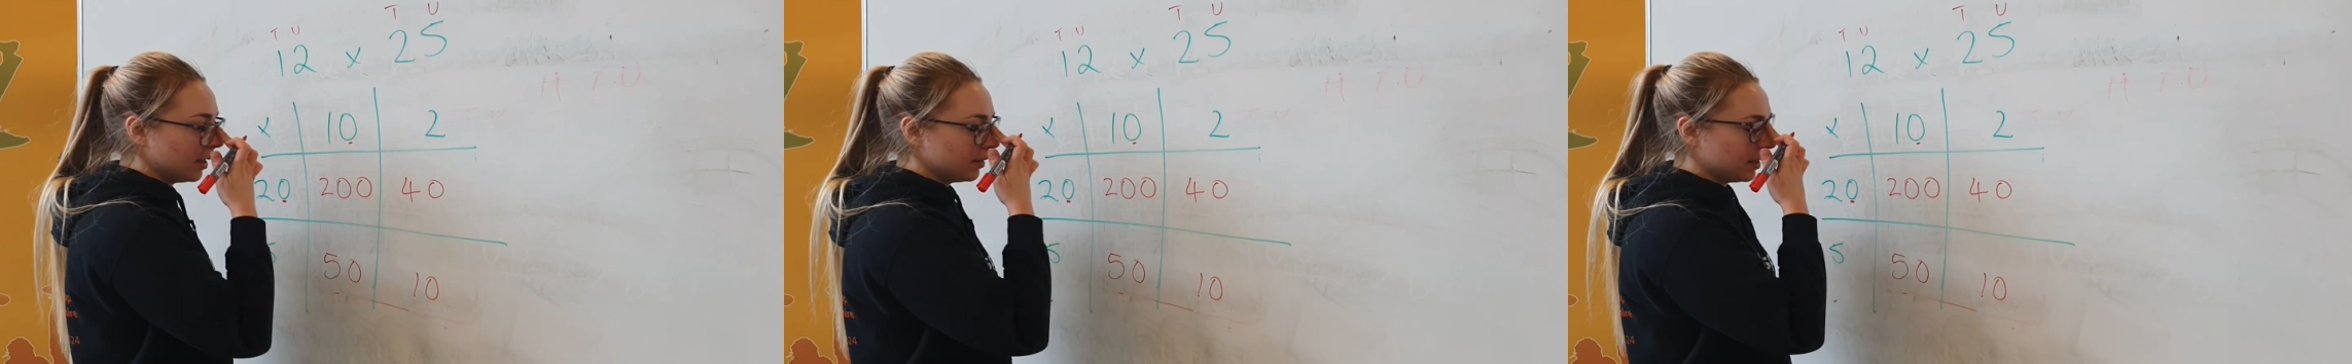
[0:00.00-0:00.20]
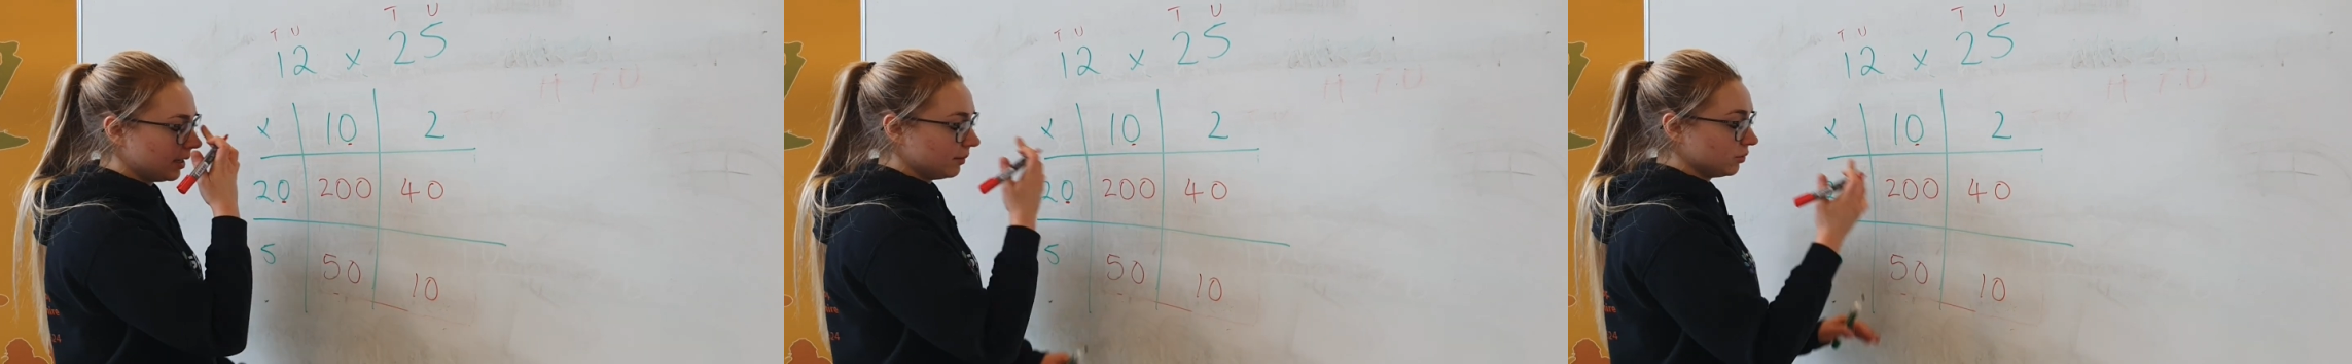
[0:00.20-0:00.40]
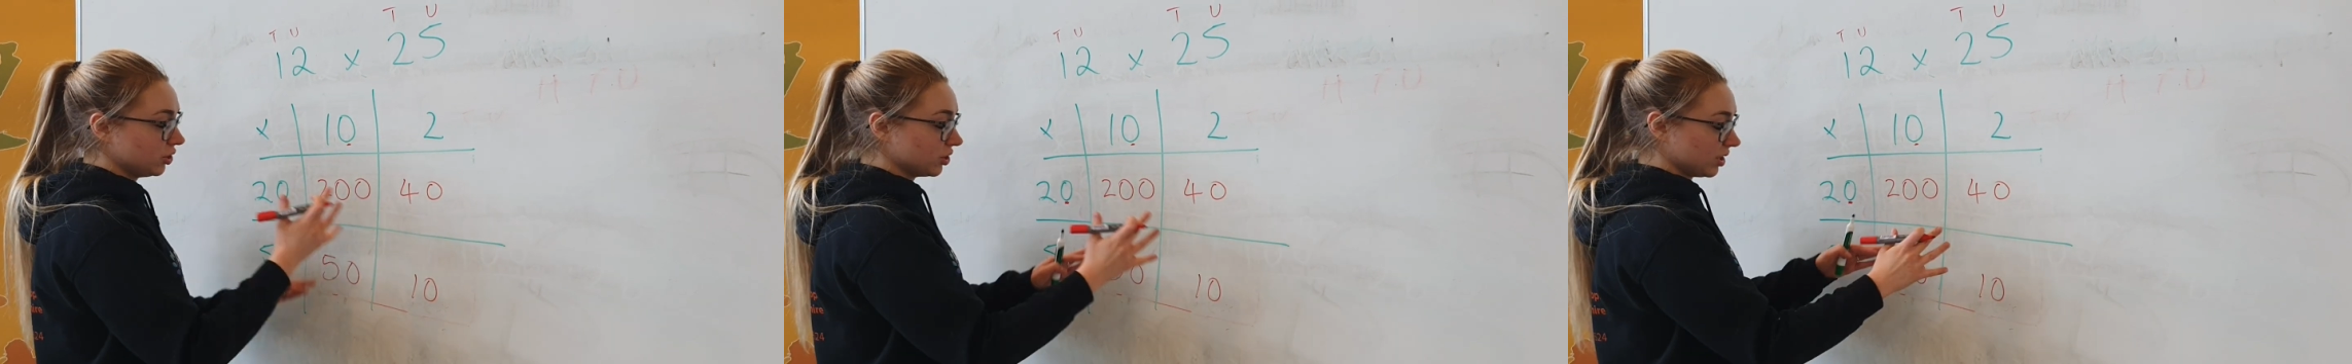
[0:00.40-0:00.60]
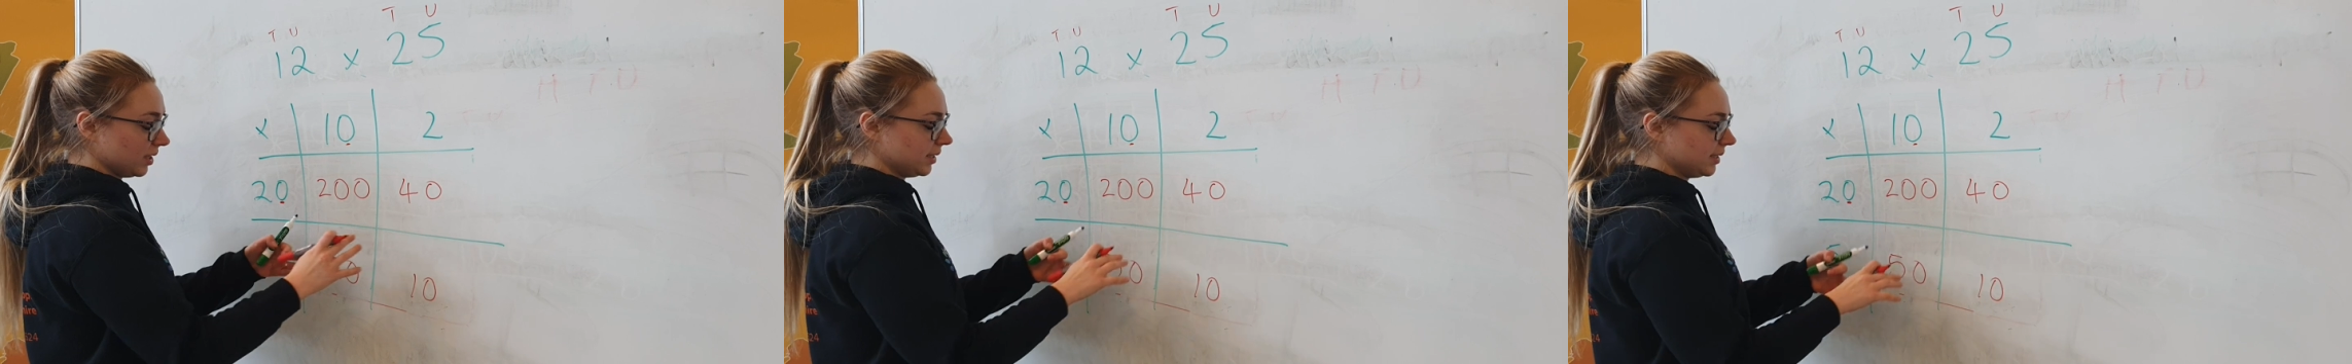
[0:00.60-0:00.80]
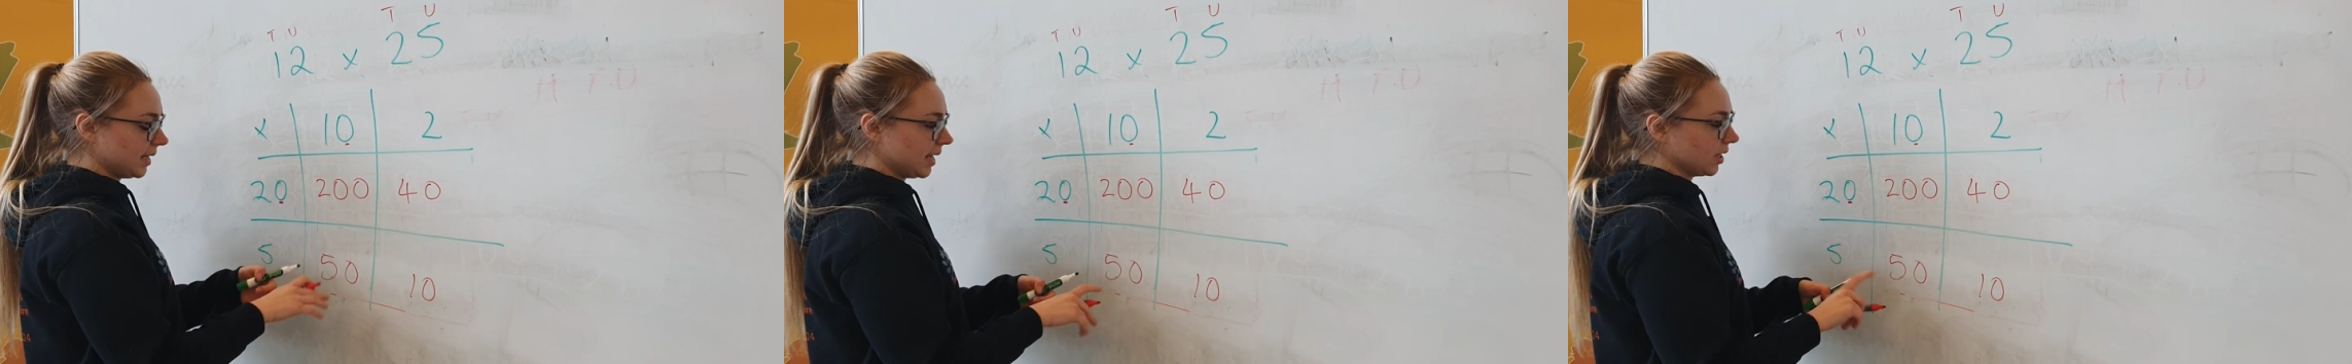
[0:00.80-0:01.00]
Then I'm just going
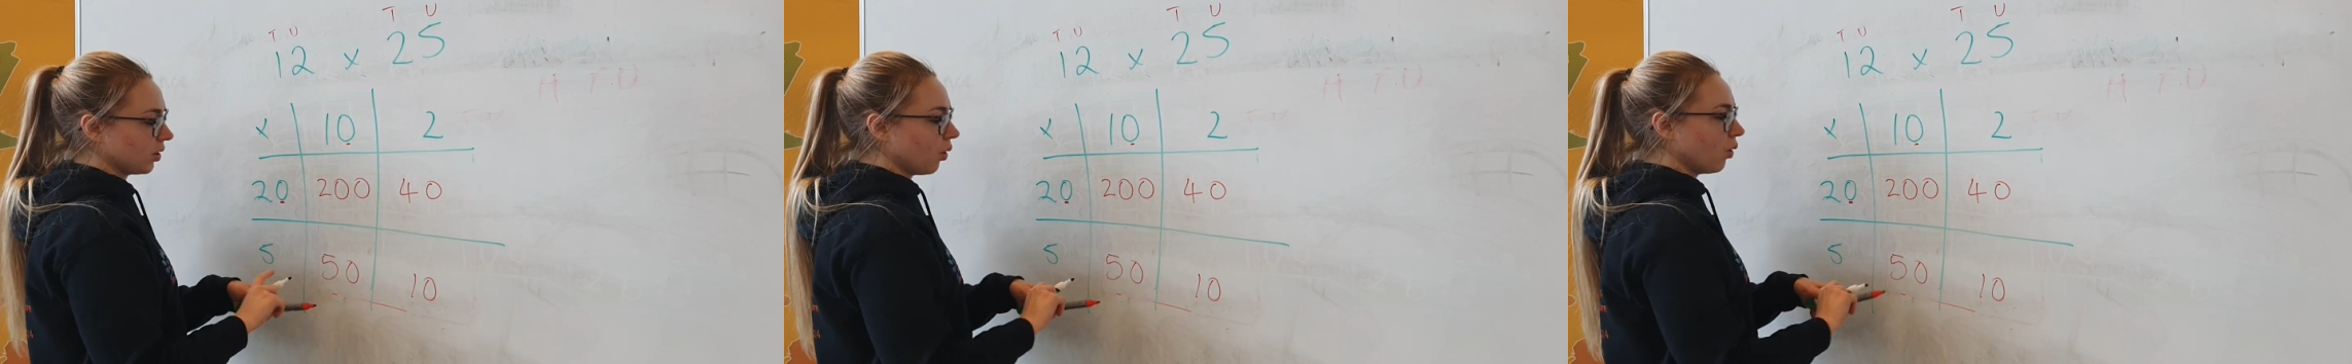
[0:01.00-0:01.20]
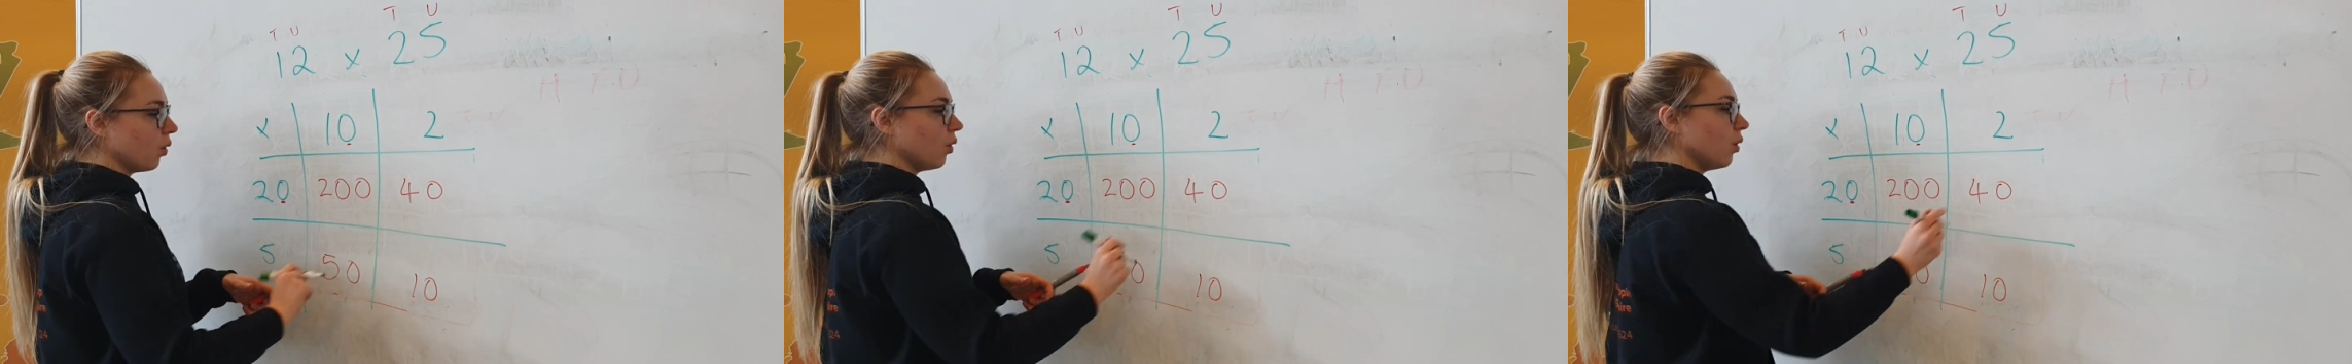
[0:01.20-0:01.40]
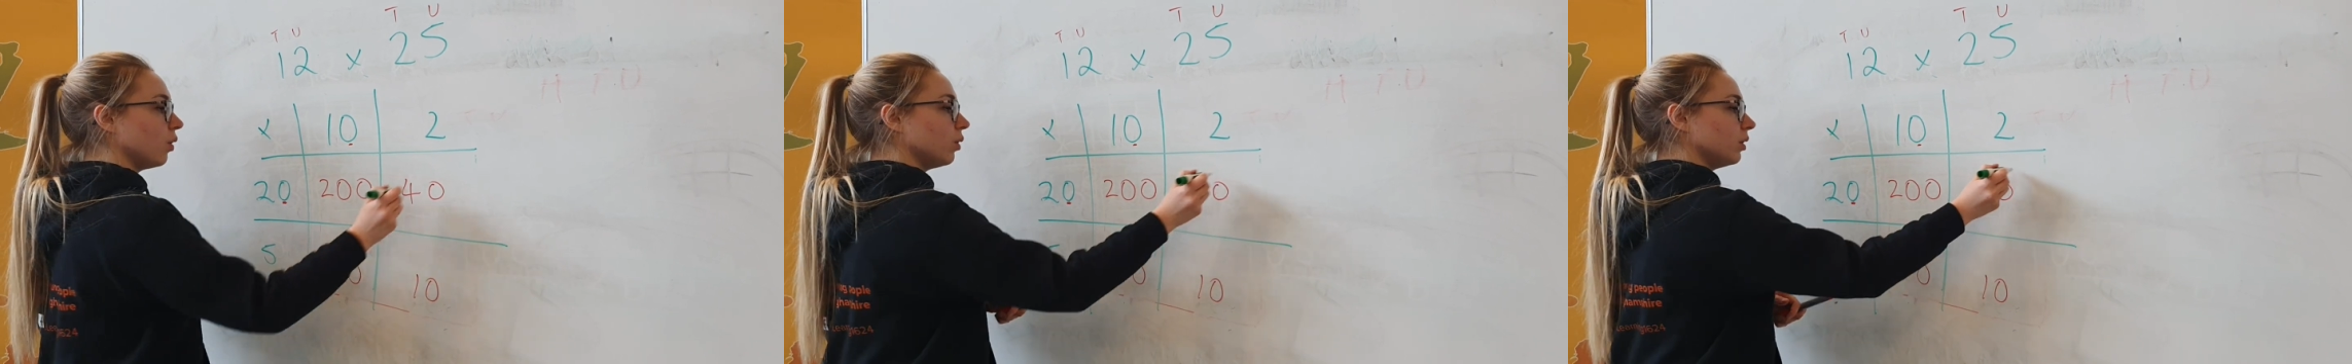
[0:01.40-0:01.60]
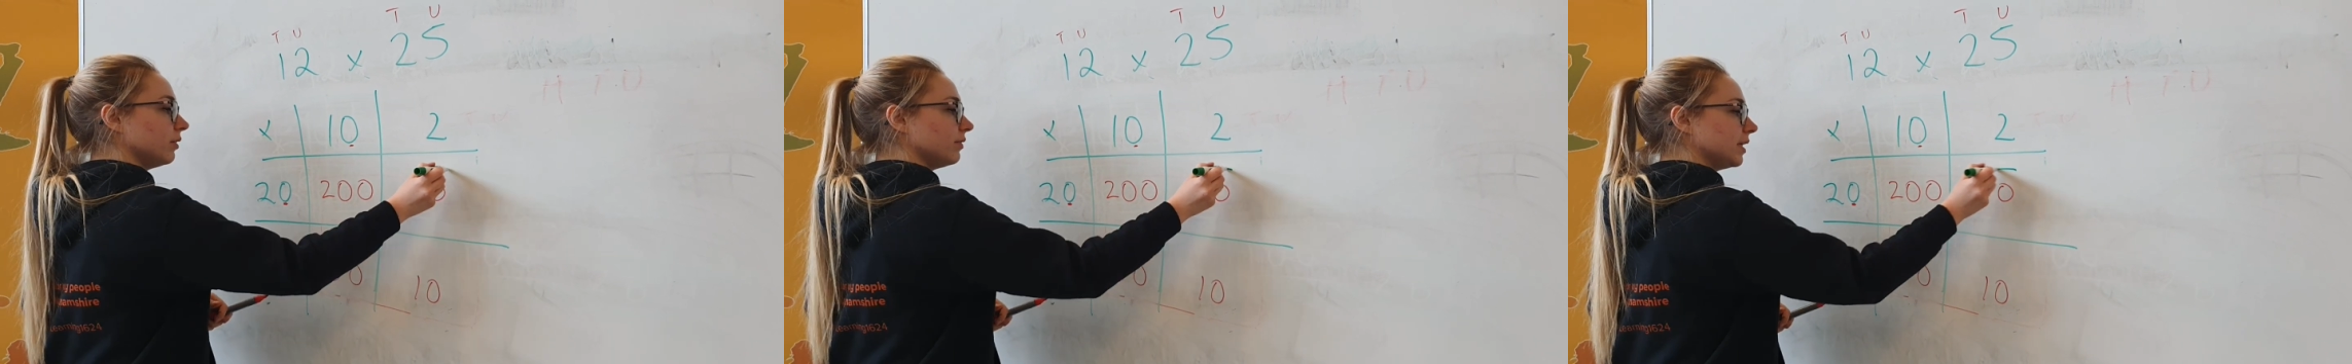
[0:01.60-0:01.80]
to take all of